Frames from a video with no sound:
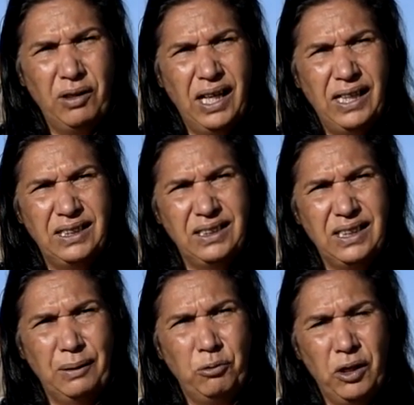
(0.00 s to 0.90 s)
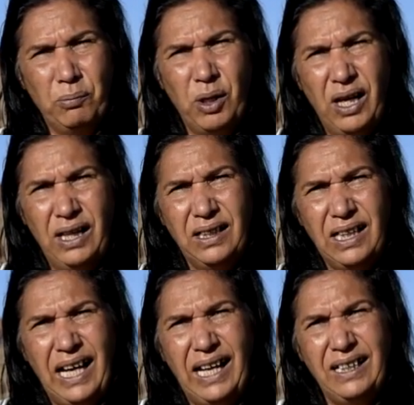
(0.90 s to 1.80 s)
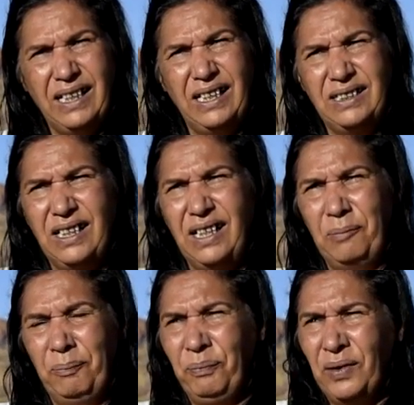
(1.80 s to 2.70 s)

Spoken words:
relationship with my land is a